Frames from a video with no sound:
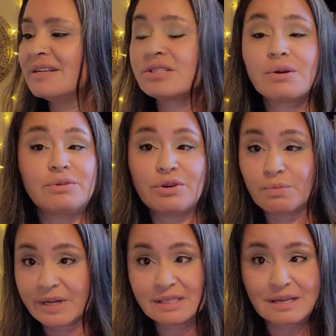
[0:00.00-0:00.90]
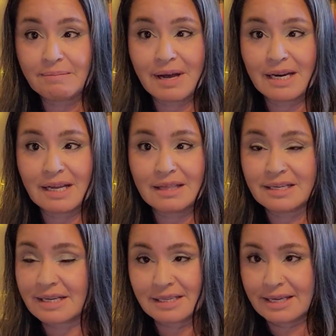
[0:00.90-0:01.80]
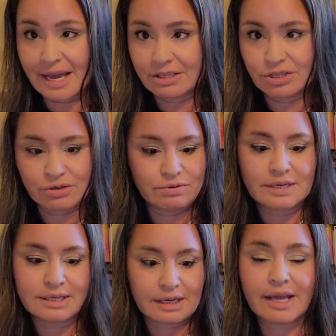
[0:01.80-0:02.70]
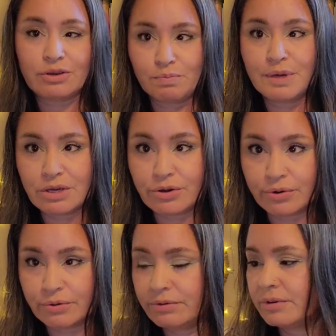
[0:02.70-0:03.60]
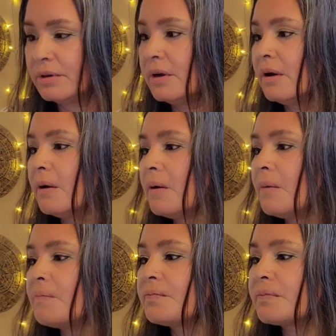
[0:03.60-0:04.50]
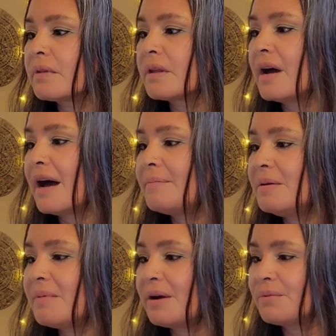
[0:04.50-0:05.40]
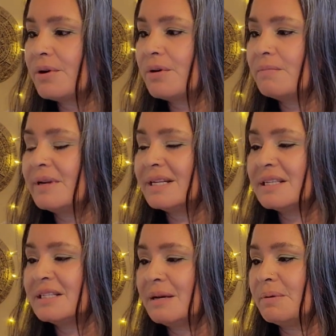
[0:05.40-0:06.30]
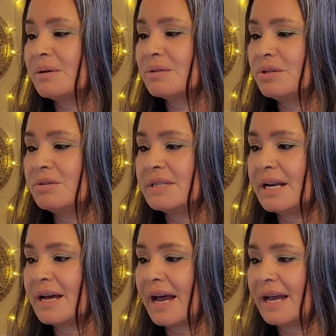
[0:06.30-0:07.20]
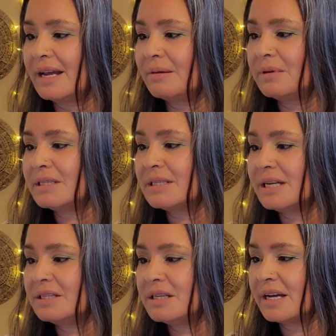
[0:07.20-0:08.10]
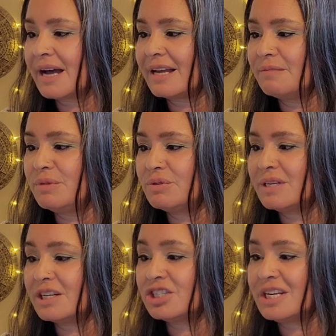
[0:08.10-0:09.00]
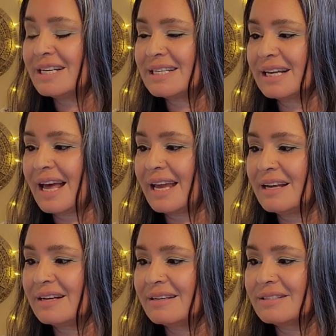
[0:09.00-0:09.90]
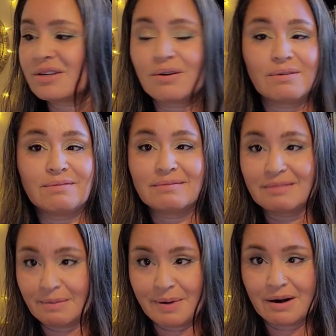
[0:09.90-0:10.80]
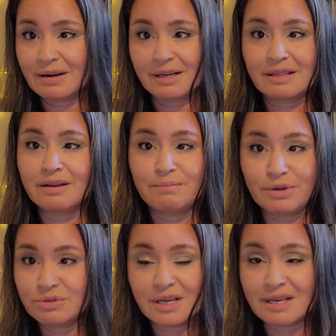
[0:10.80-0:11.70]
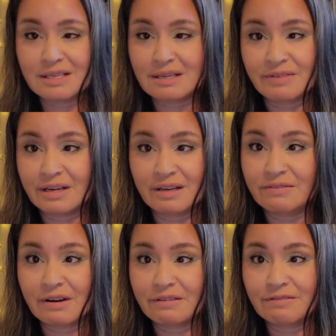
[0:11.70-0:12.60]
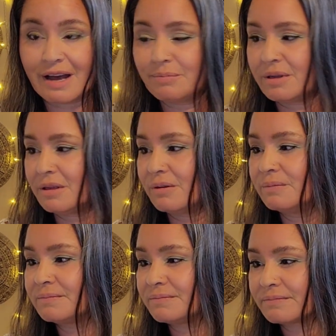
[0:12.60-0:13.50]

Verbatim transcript: So you're with somebody that doesn't get you, doesn't let you be you. I'm in my room. It's a typical Tuesday night. I'm listening to the kind of music she doesn't like. So apparently their music is even even on vibe with you.